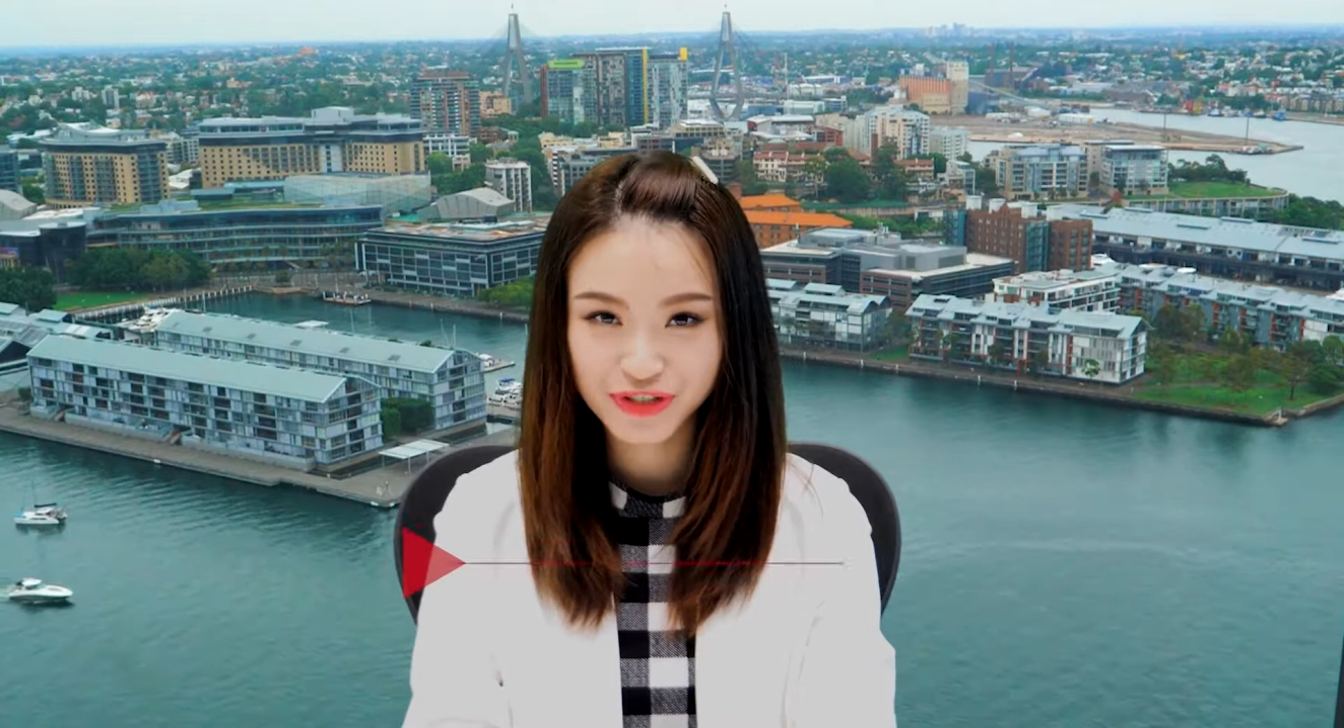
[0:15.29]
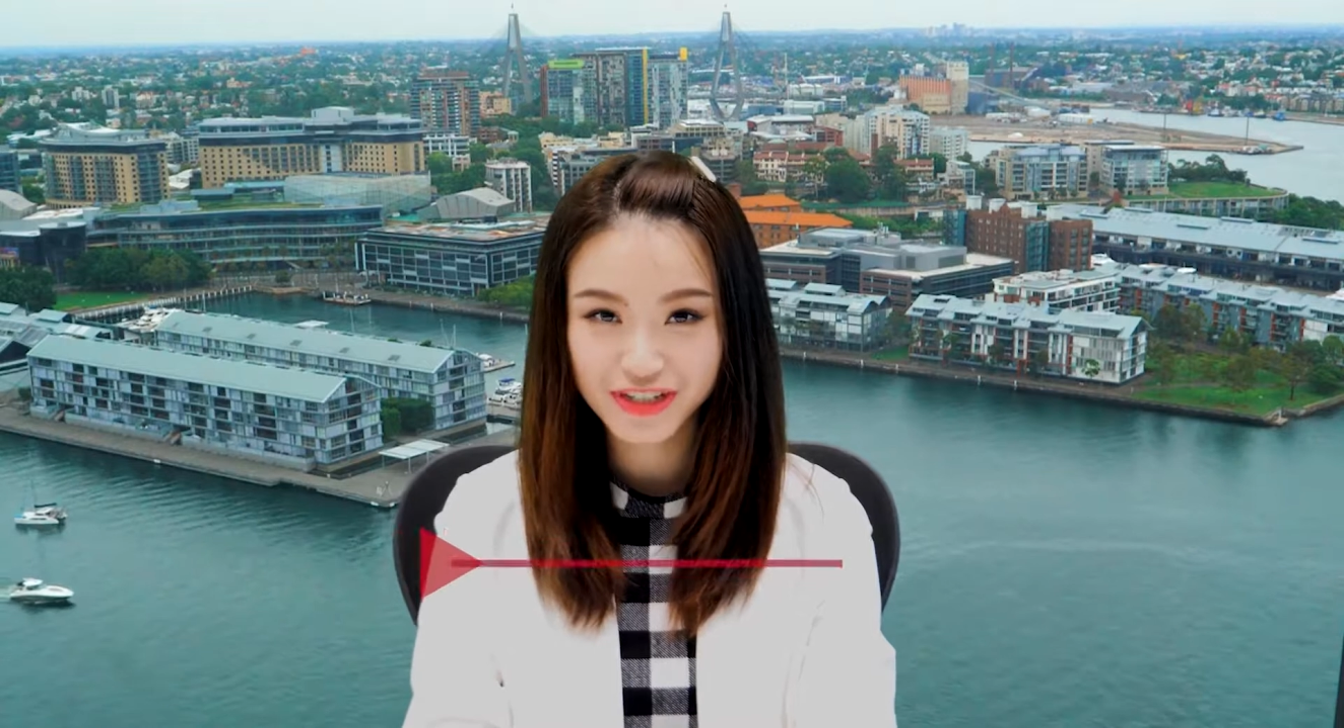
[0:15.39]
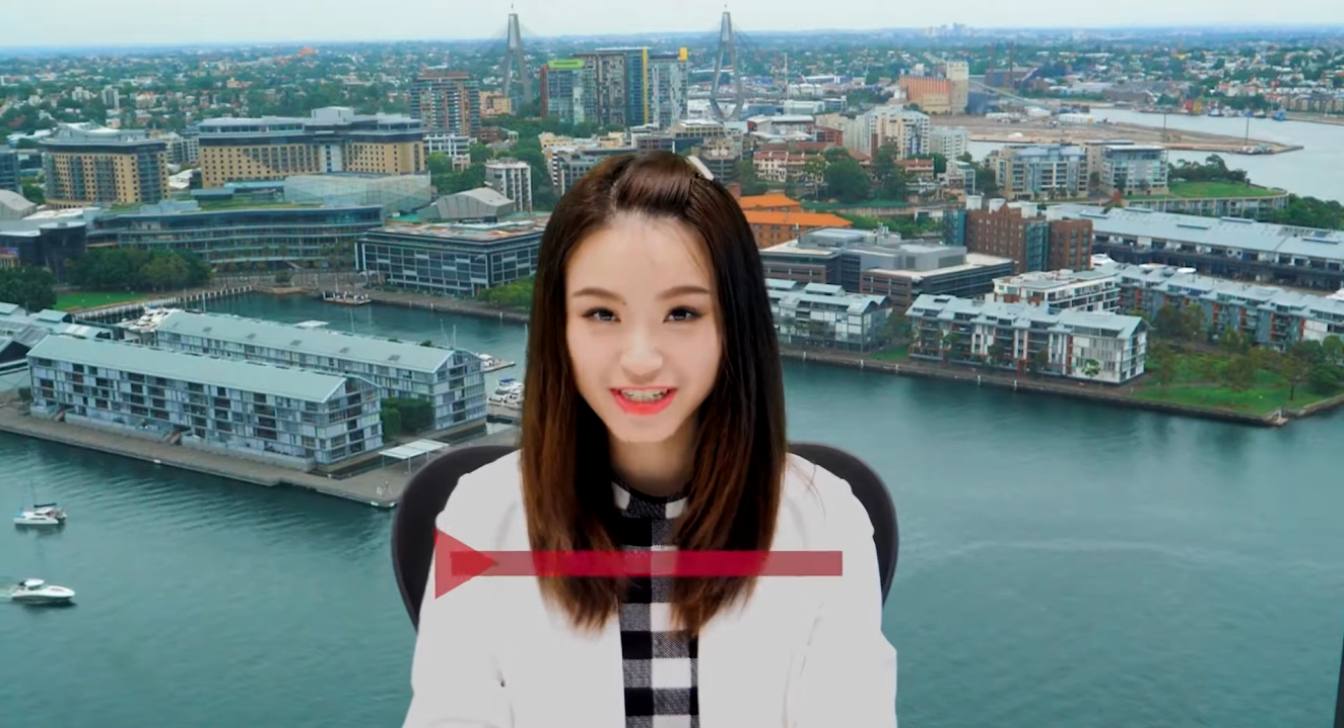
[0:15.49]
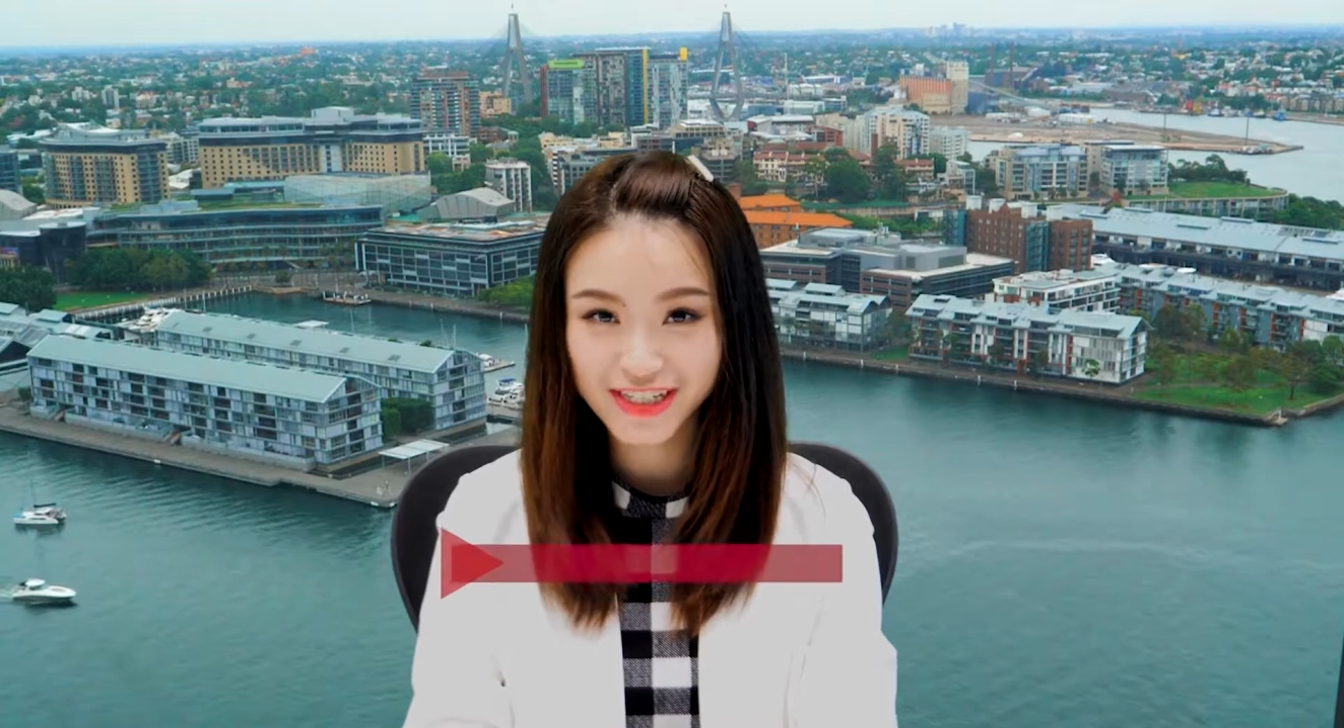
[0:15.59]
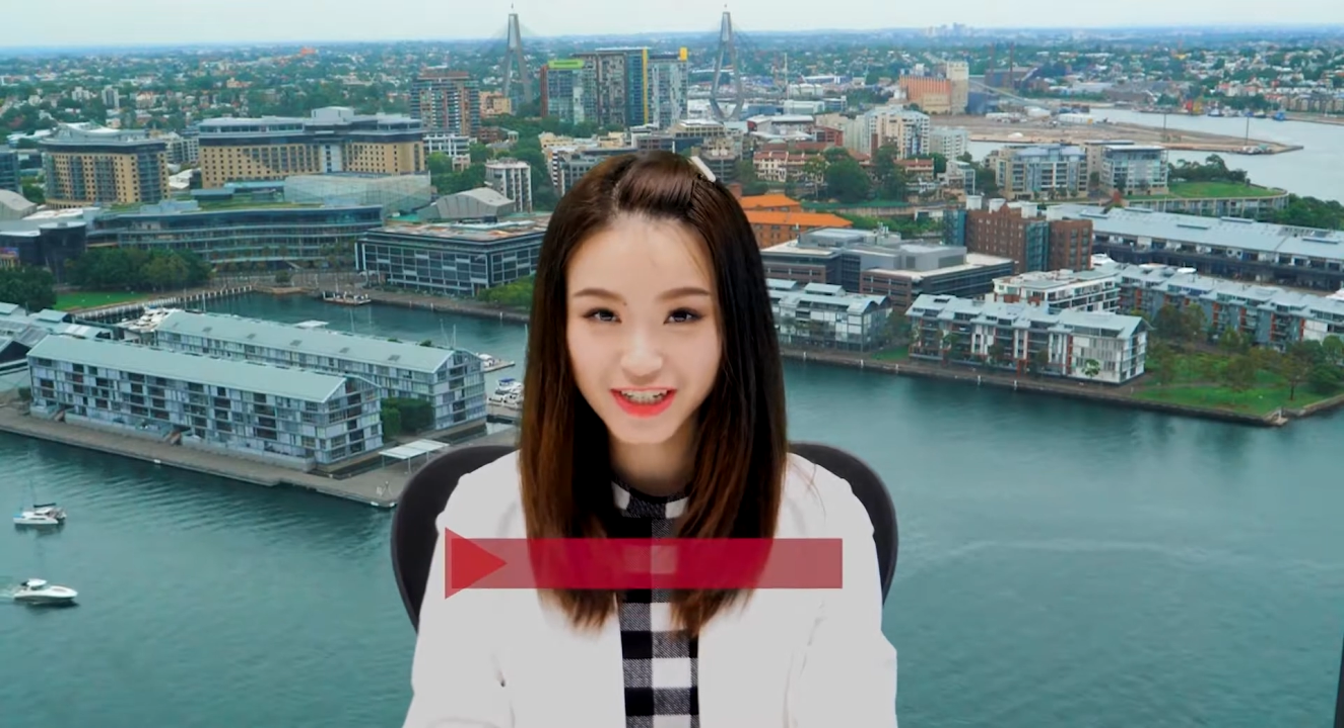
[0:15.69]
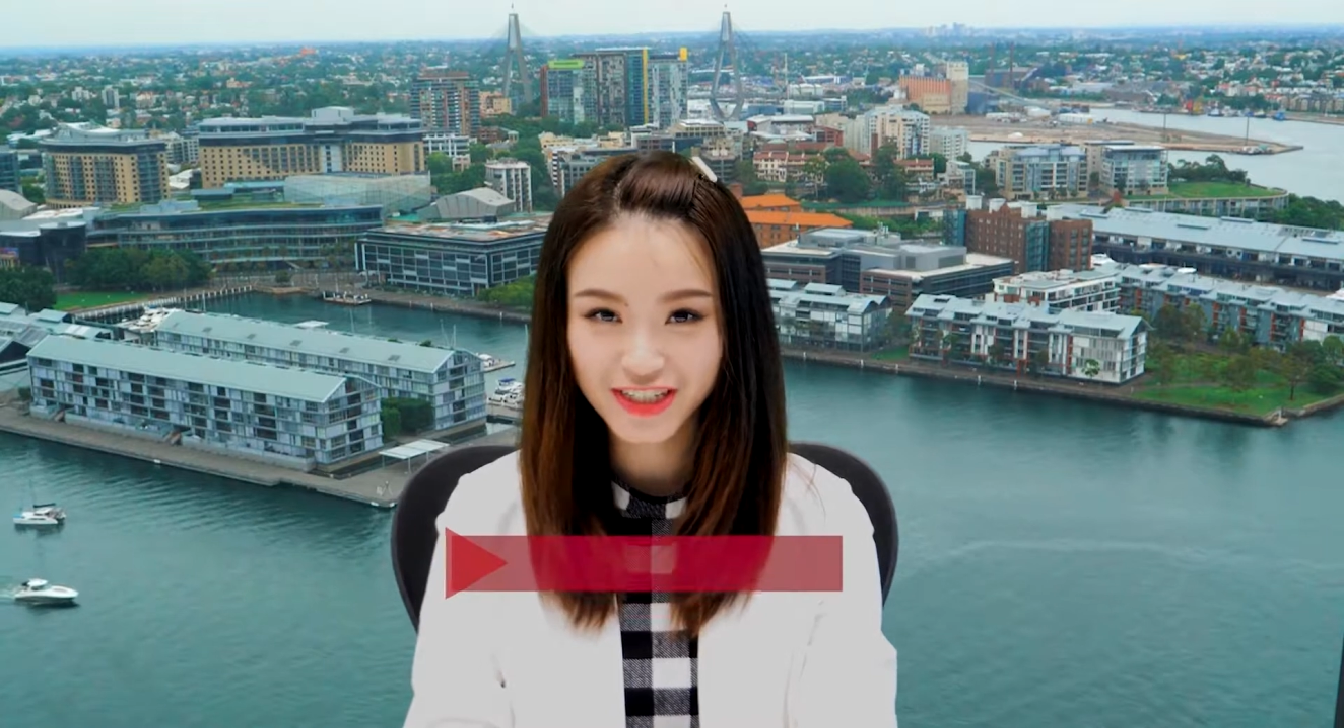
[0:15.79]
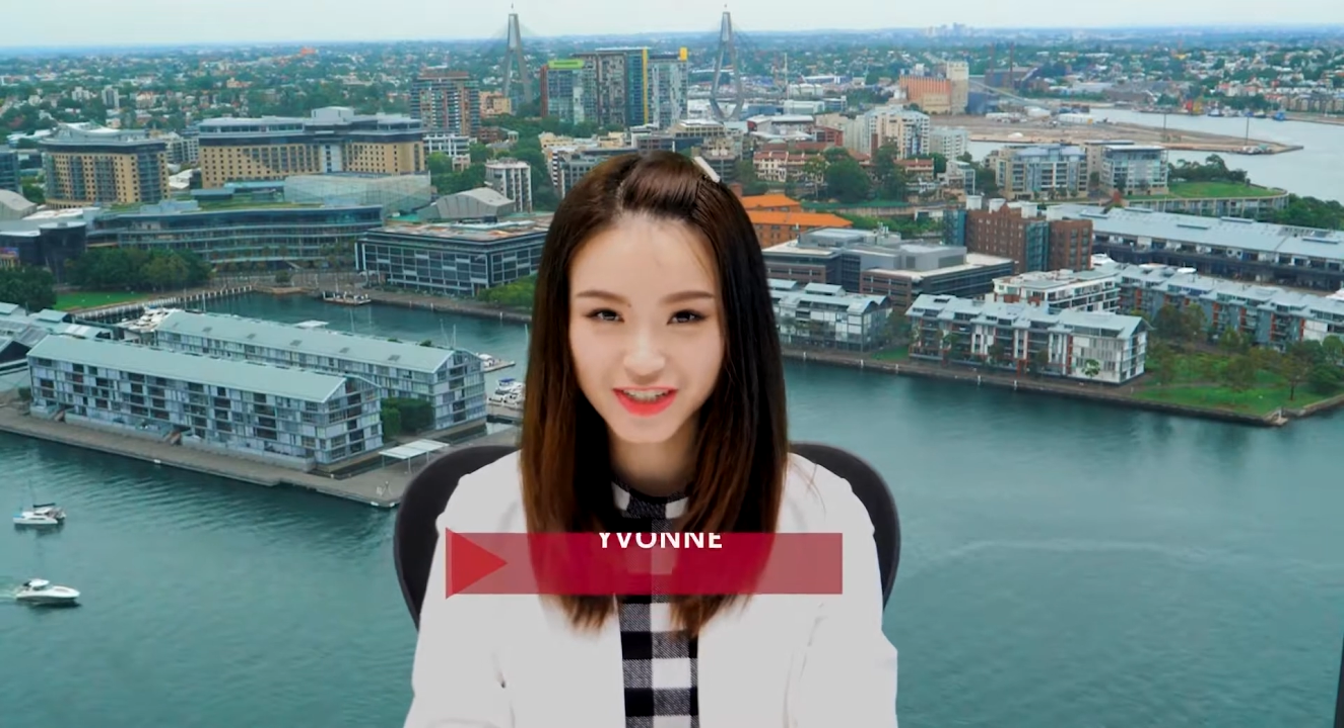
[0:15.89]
to Decode